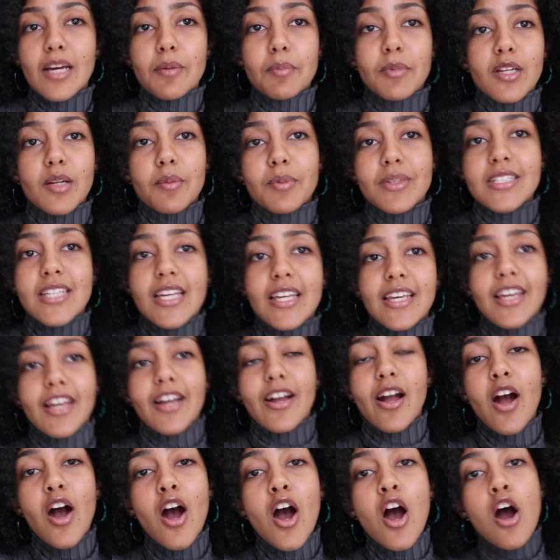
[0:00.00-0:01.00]
I'm going to be
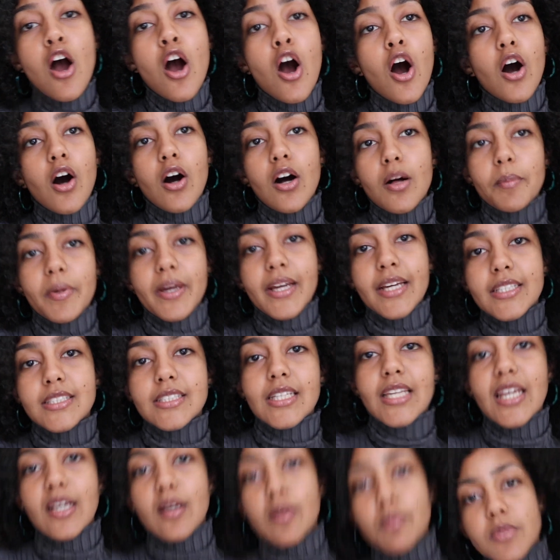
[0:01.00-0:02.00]
taking all my
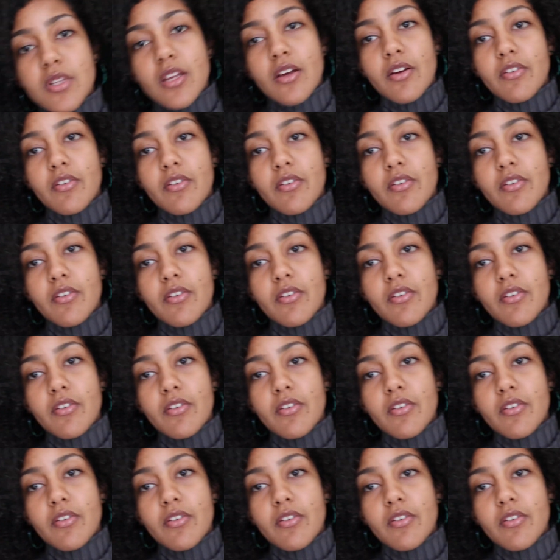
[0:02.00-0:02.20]
exams